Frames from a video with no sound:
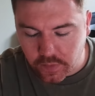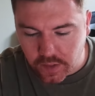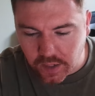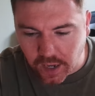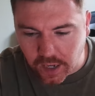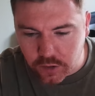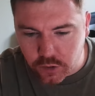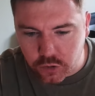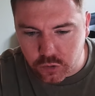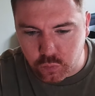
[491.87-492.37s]

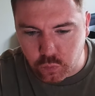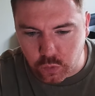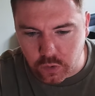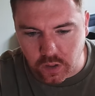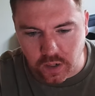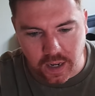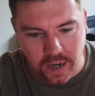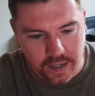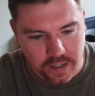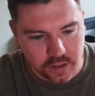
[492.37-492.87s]
I just would
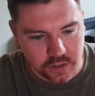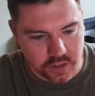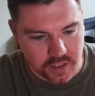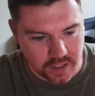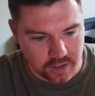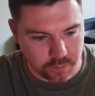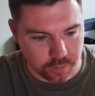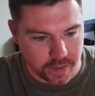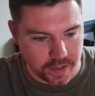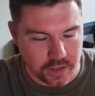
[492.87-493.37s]
like us to
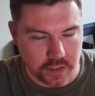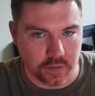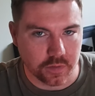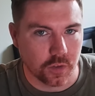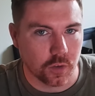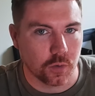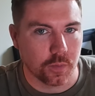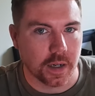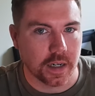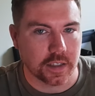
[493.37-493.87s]
have better
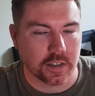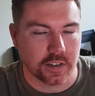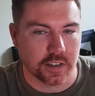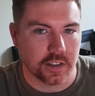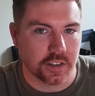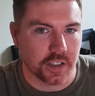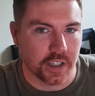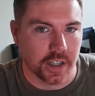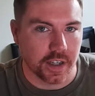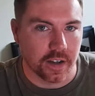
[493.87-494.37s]
fullbacks
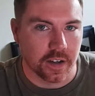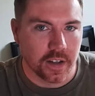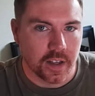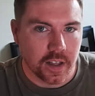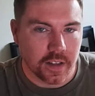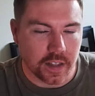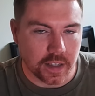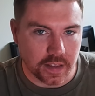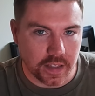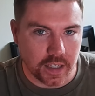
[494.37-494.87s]
this year.
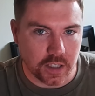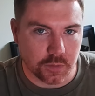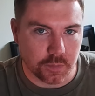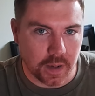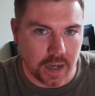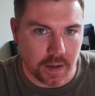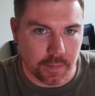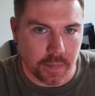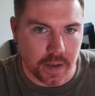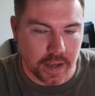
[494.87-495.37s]
I think that's
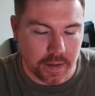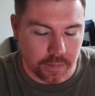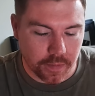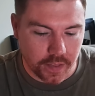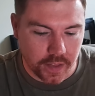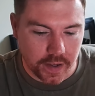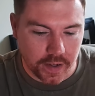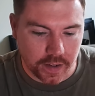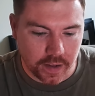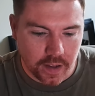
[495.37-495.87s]
my main
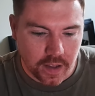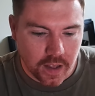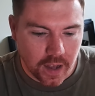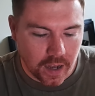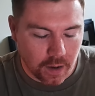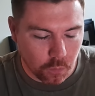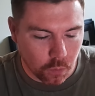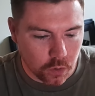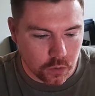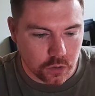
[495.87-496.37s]
thing.
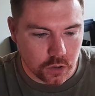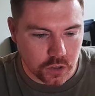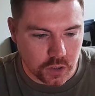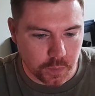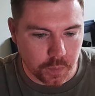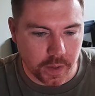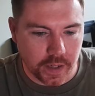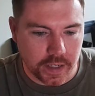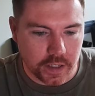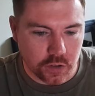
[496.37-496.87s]
I want us to
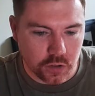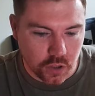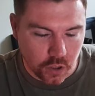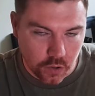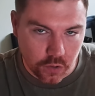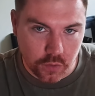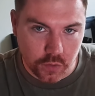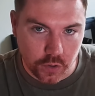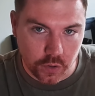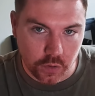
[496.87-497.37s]
bring in
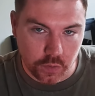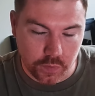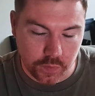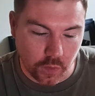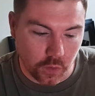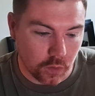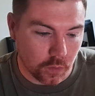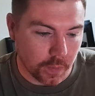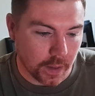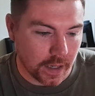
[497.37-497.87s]
two new
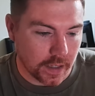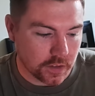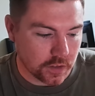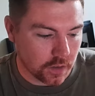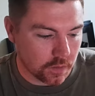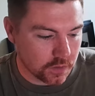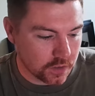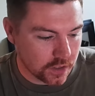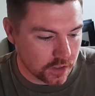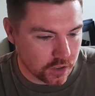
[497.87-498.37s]
fullbacks.
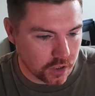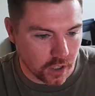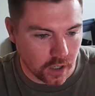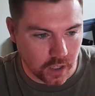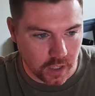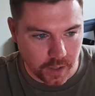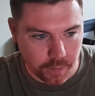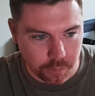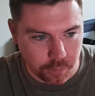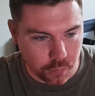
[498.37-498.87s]
Obviously,
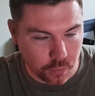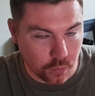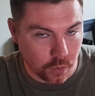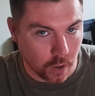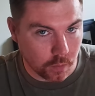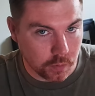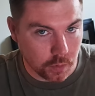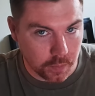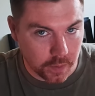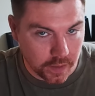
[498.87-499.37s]
Charlie
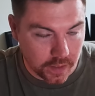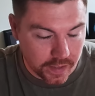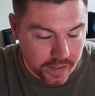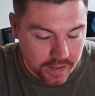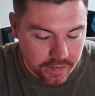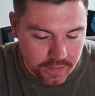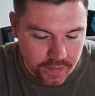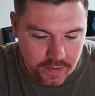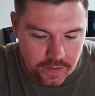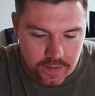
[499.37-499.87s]
probably
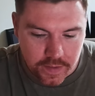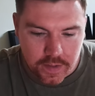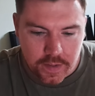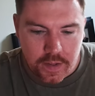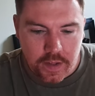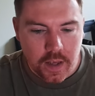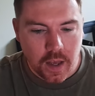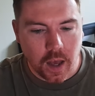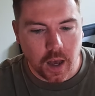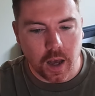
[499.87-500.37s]
leaving.
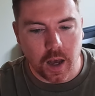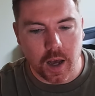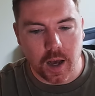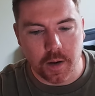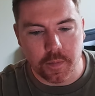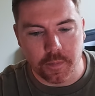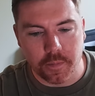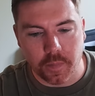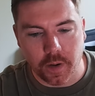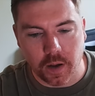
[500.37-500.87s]

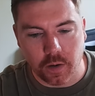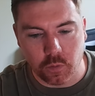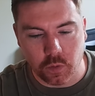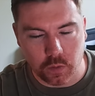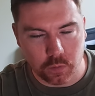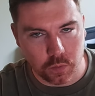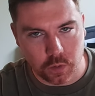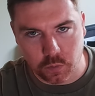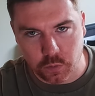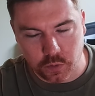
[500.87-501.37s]

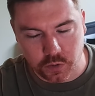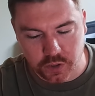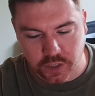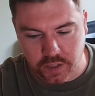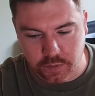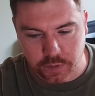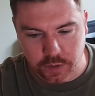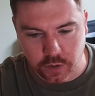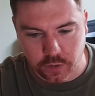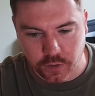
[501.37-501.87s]
We'll
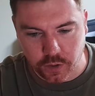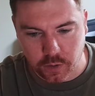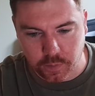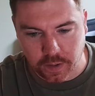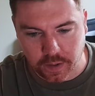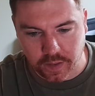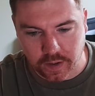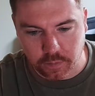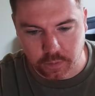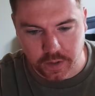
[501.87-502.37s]
see. We don't know
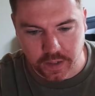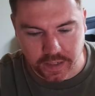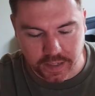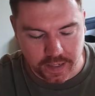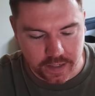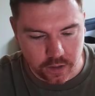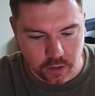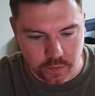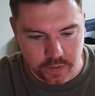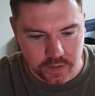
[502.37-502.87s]
about that one.
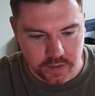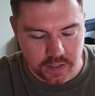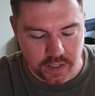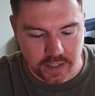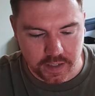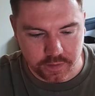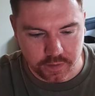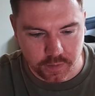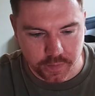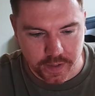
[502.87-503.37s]
Again, no
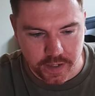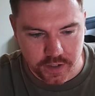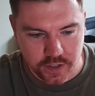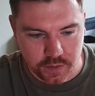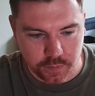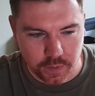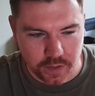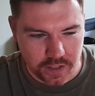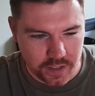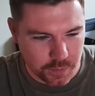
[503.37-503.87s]
inside
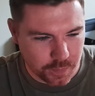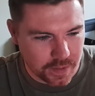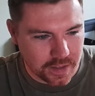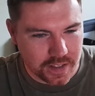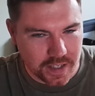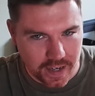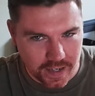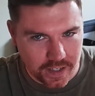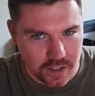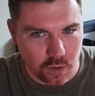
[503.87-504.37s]
information. But it's been
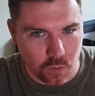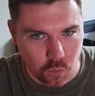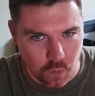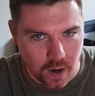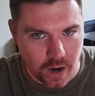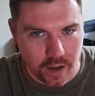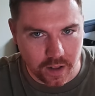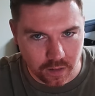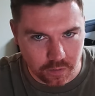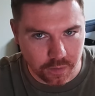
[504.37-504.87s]
taking a
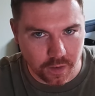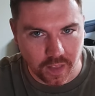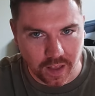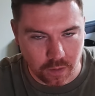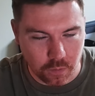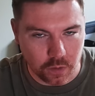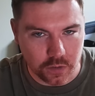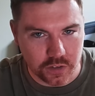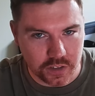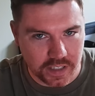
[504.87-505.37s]
while for
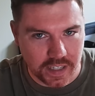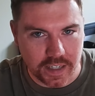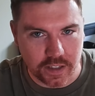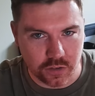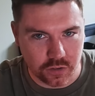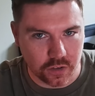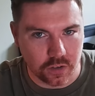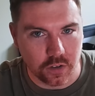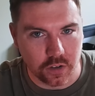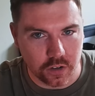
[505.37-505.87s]
that one to get
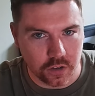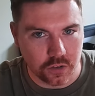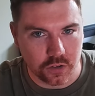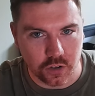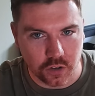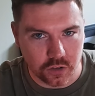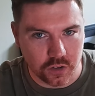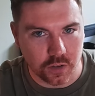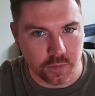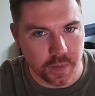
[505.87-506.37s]
sorted.
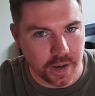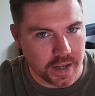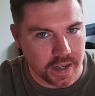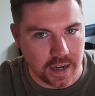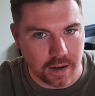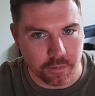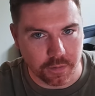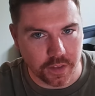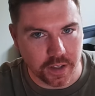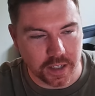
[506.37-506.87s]
So to me,
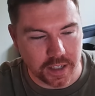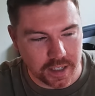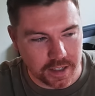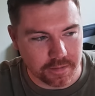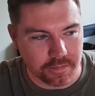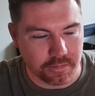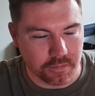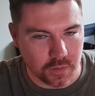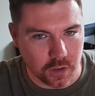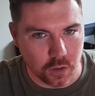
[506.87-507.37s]
I'm
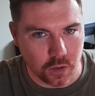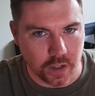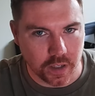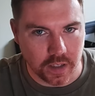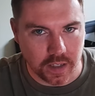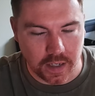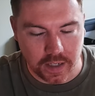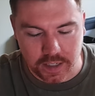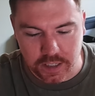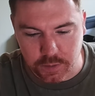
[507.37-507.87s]
thinking, looking
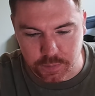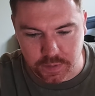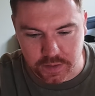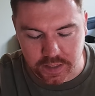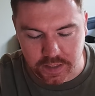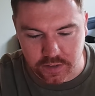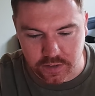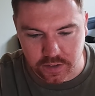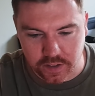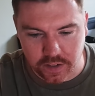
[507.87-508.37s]
like he's
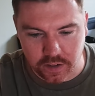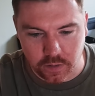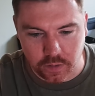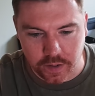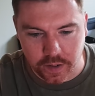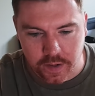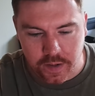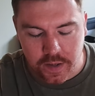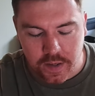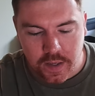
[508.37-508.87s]
potentially
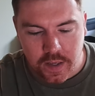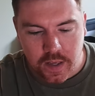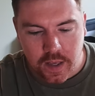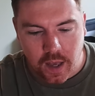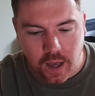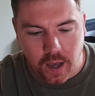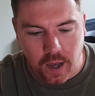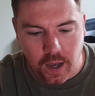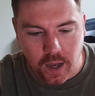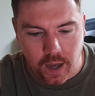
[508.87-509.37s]
going.
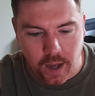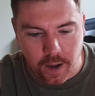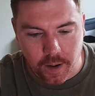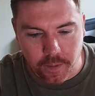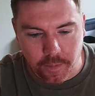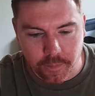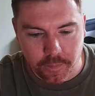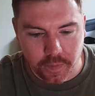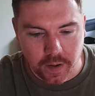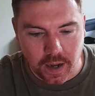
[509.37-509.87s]

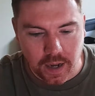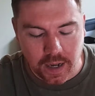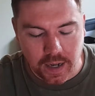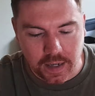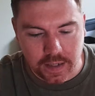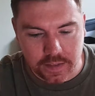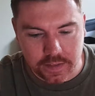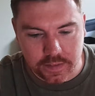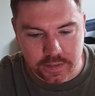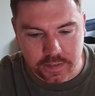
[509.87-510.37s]

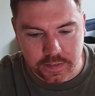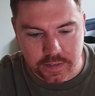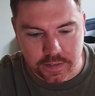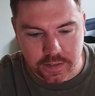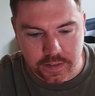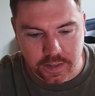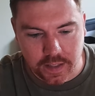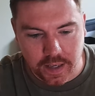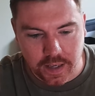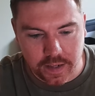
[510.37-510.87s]
And
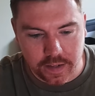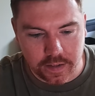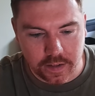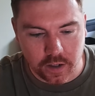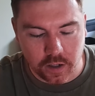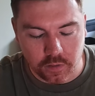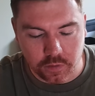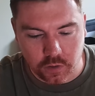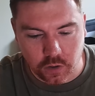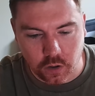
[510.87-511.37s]
then,
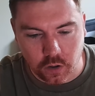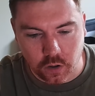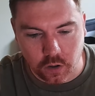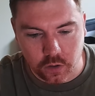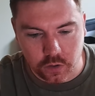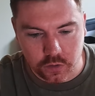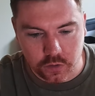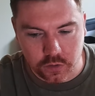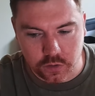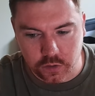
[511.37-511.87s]
of
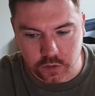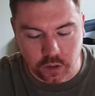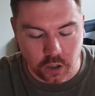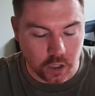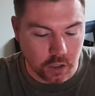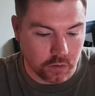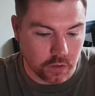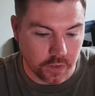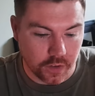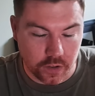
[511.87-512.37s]
course,
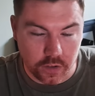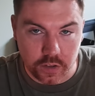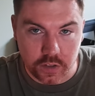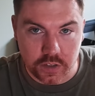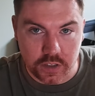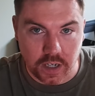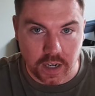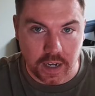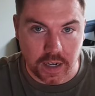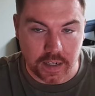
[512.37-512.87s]
Connor on the other
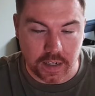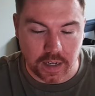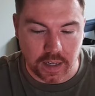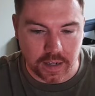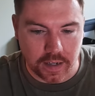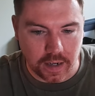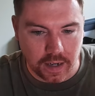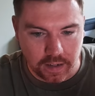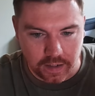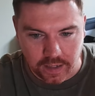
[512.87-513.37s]
side.
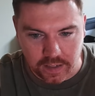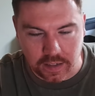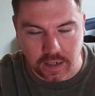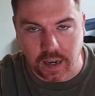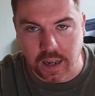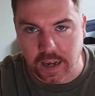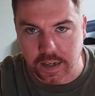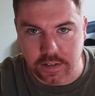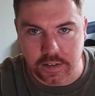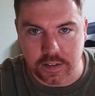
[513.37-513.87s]
Like, I'd
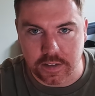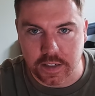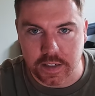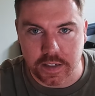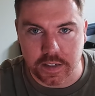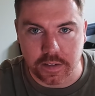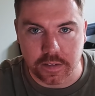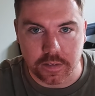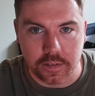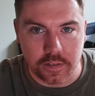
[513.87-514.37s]
like to
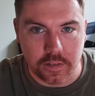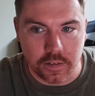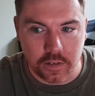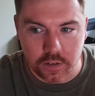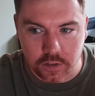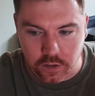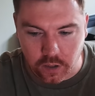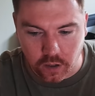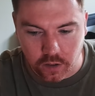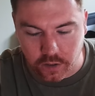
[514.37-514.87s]
see
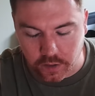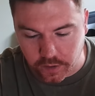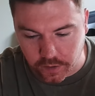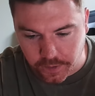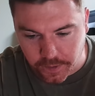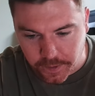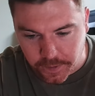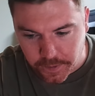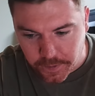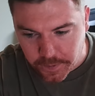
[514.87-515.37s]
Connor.
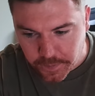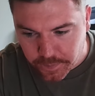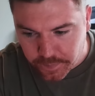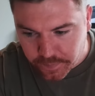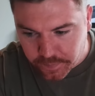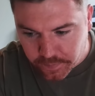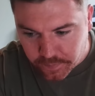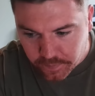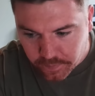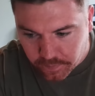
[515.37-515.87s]

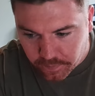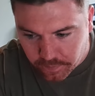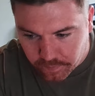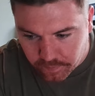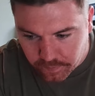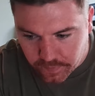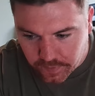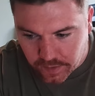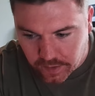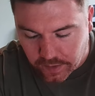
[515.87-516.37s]

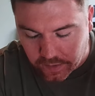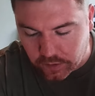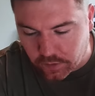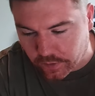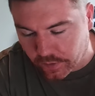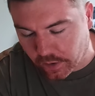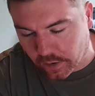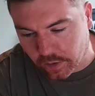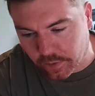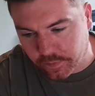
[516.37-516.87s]
I
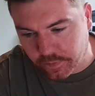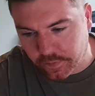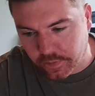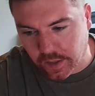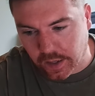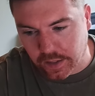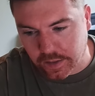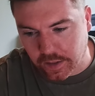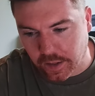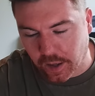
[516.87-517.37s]
don't know.
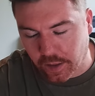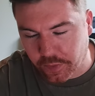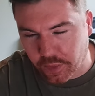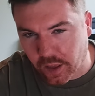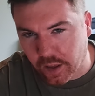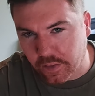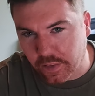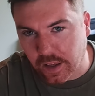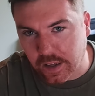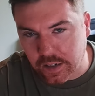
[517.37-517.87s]

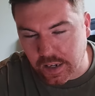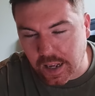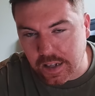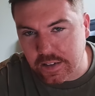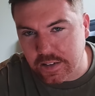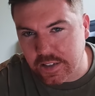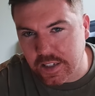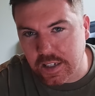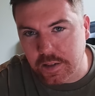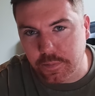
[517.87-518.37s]
I'd like
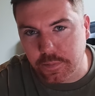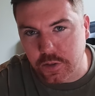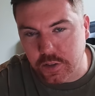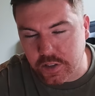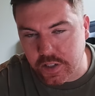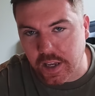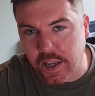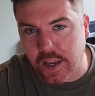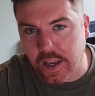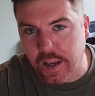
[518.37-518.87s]
to see him
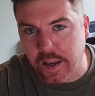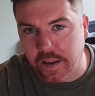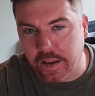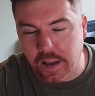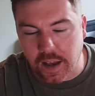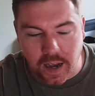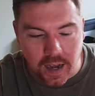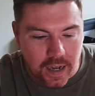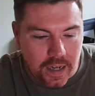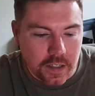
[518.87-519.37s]

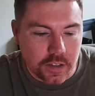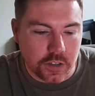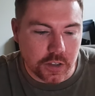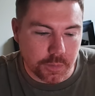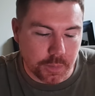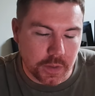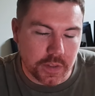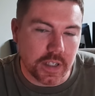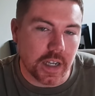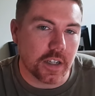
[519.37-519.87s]
stay as
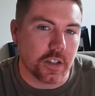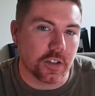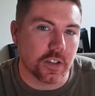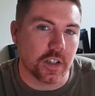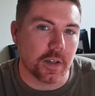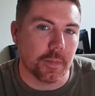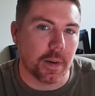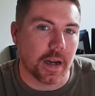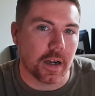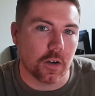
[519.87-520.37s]

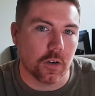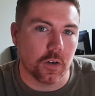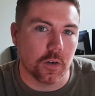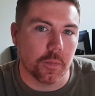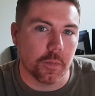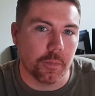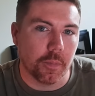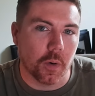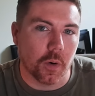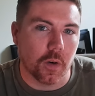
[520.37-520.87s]
potentially
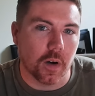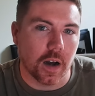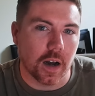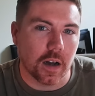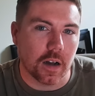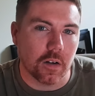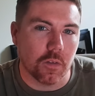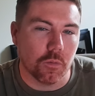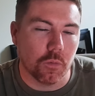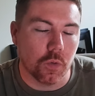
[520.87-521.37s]
backup, but
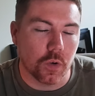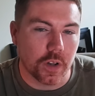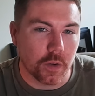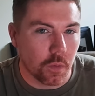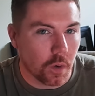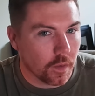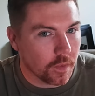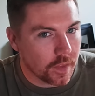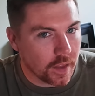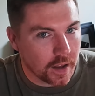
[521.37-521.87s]
would he
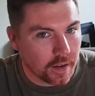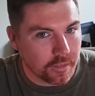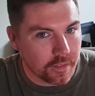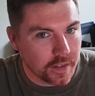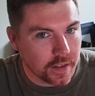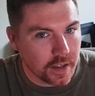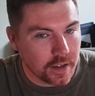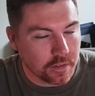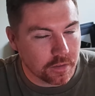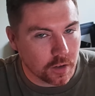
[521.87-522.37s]
want that?
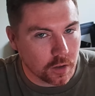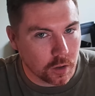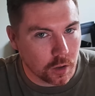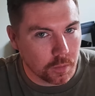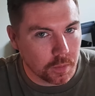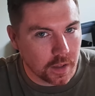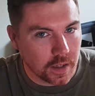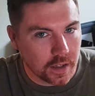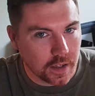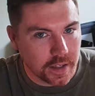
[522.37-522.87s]
If a
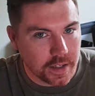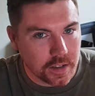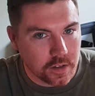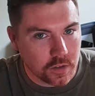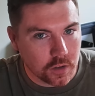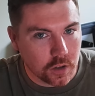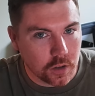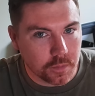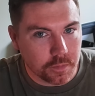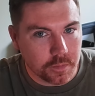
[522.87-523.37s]
club like Leeds
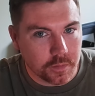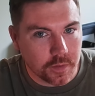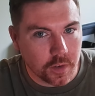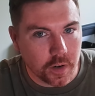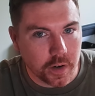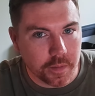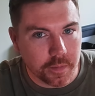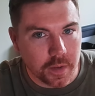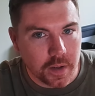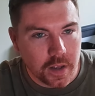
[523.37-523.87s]
come
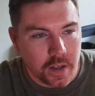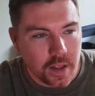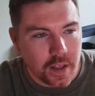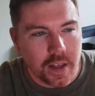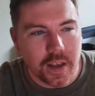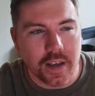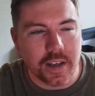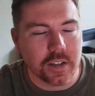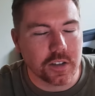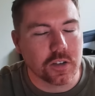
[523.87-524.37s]
for him,
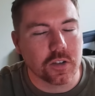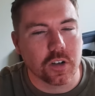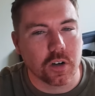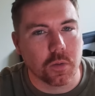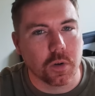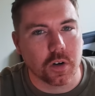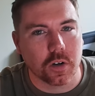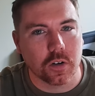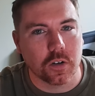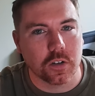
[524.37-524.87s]
he's going to
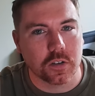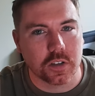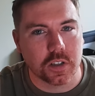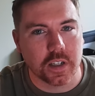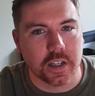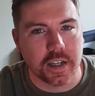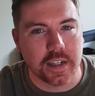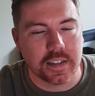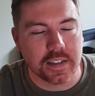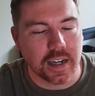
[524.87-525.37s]
want to go to
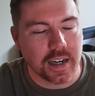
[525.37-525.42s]
Leeds.